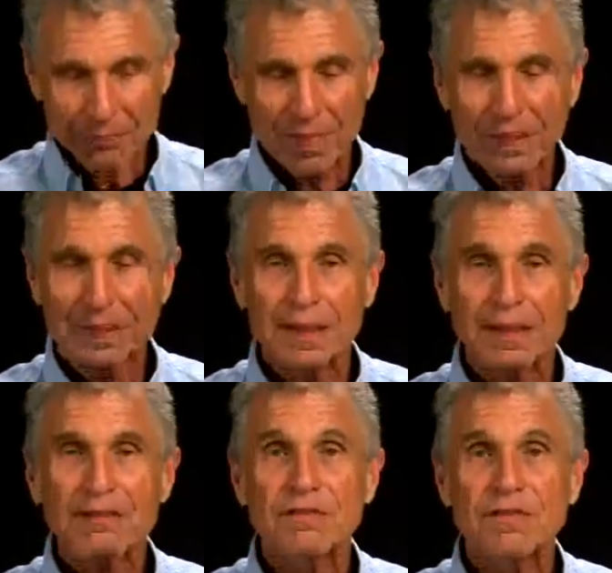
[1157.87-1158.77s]
Place it
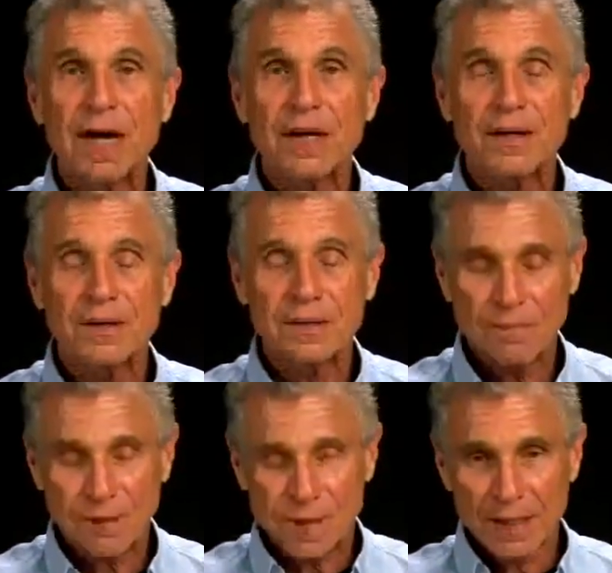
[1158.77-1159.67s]
in the fire
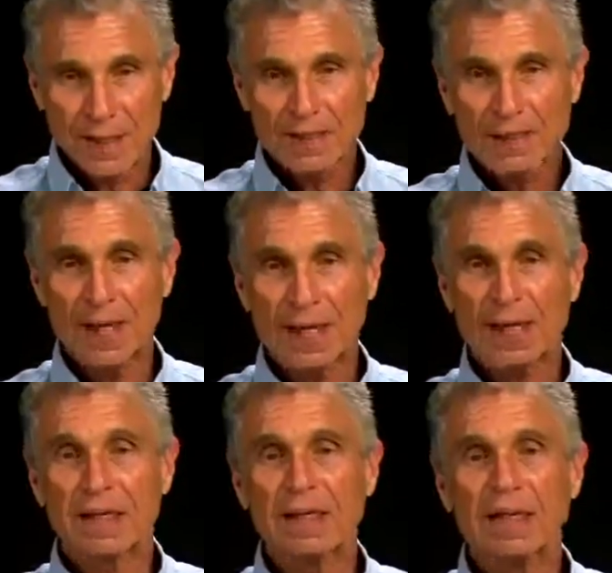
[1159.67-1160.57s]
and
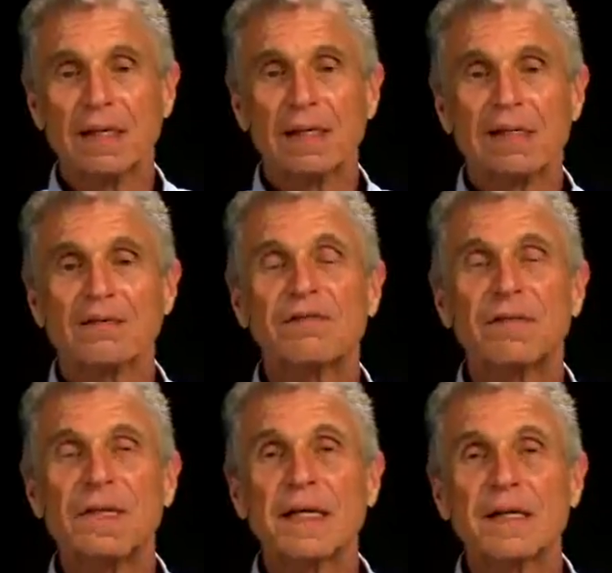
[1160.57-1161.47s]
take the
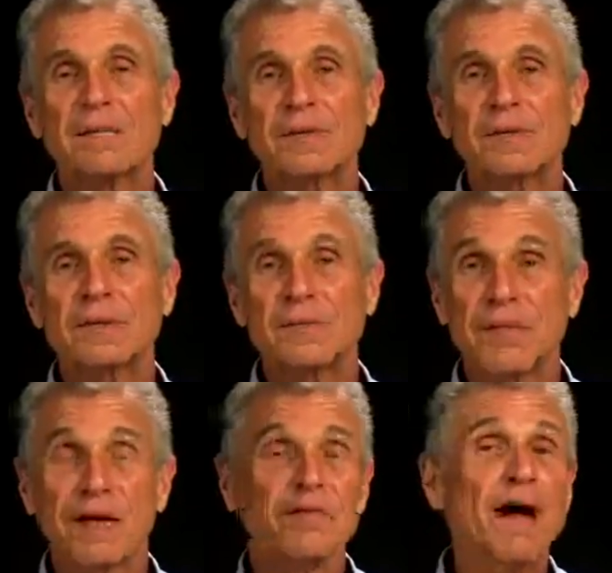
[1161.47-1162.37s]
flames of
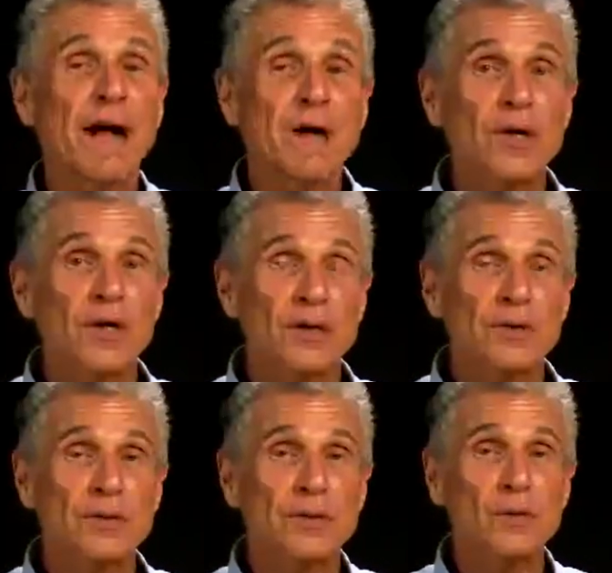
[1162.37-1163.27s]
that fire
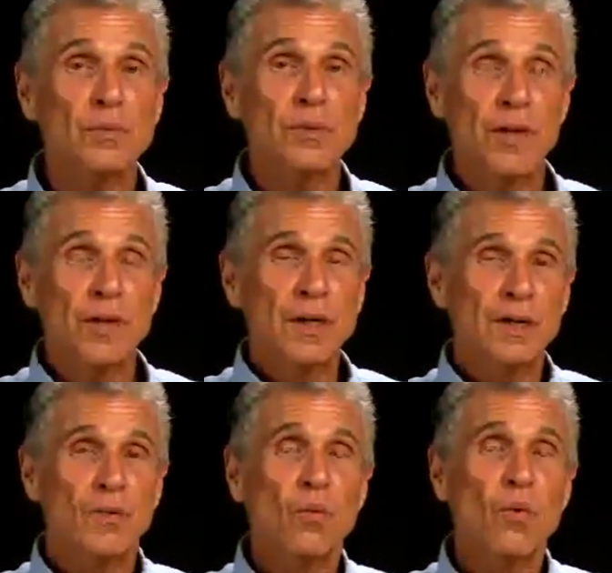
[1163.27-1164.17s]
to
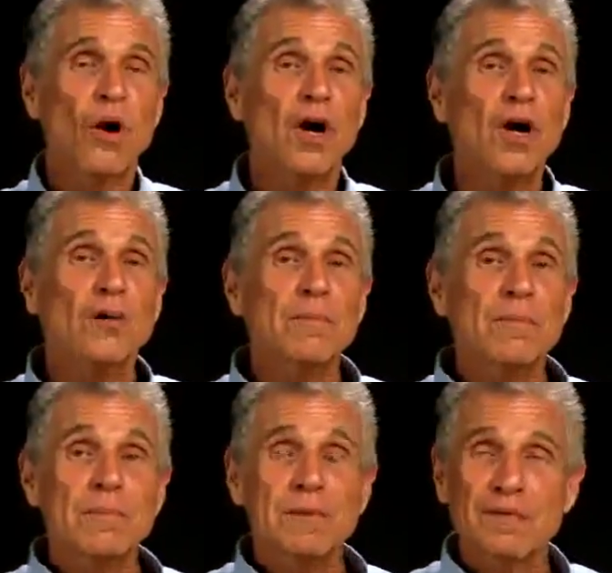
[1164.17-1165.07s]

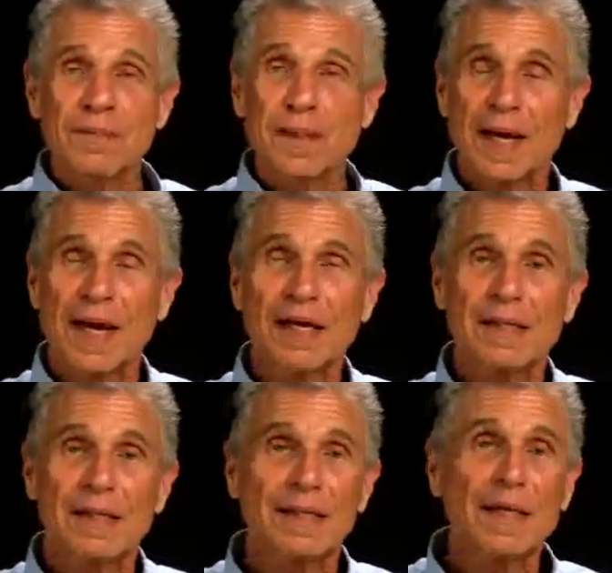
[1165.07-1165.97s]
warm
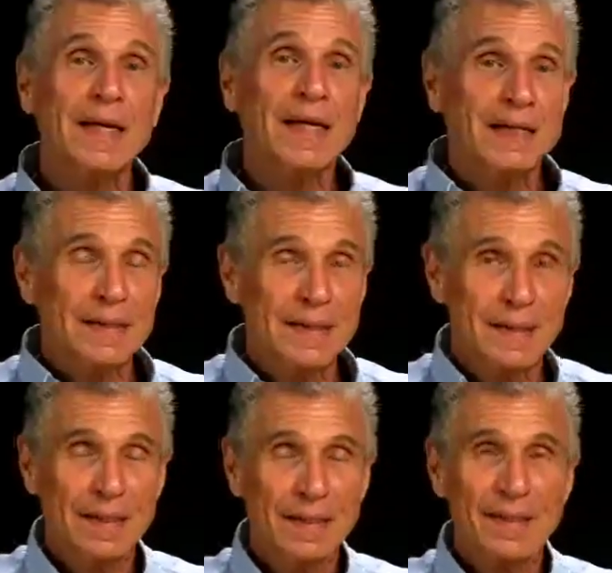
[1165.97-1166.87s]
and heat
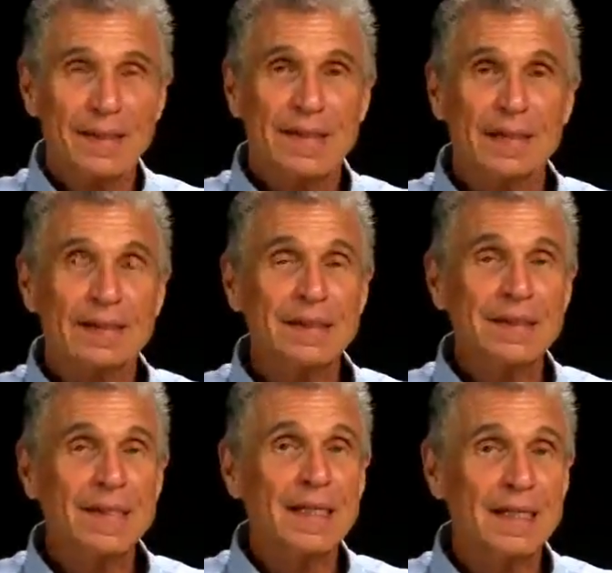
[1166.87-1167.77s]
that
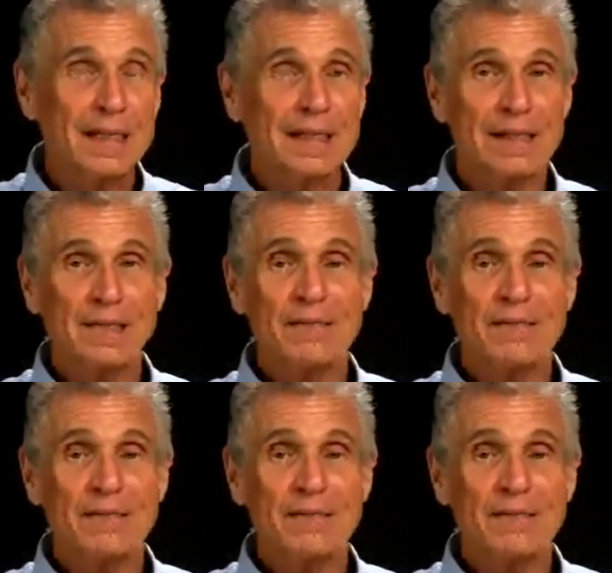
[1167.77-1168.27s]
seed